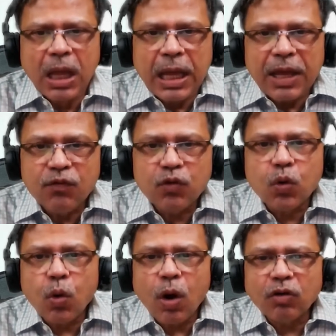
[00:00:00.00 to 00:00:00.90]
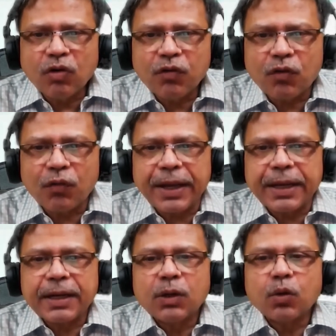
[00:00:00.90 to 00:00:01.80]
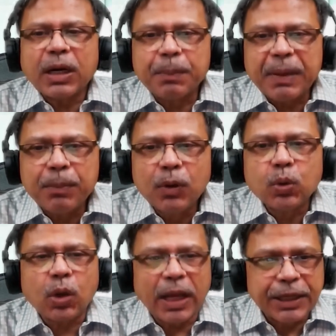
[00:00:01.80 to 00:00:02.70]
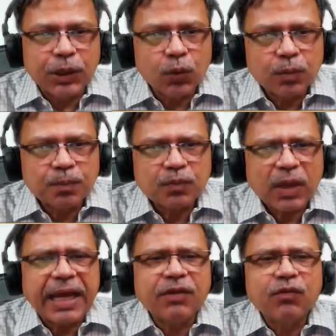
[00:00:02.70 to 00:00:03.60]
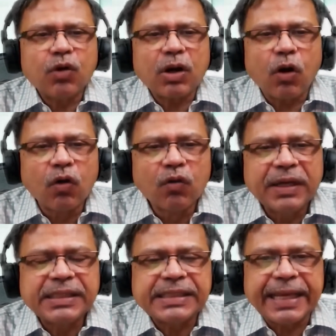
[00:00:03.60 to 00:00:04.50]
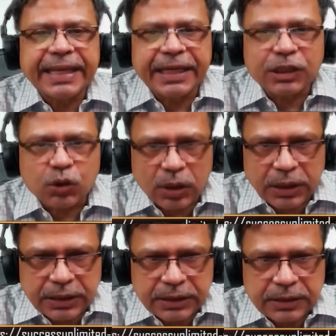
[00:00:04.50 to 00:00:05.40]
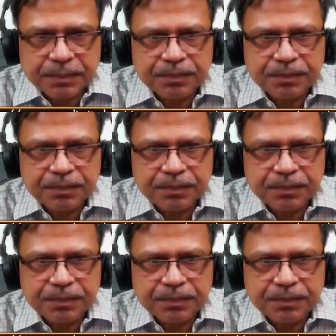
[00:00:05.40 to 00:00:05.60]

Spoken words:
If you go out of your way to get people to like you, and if you are always saying yes to others,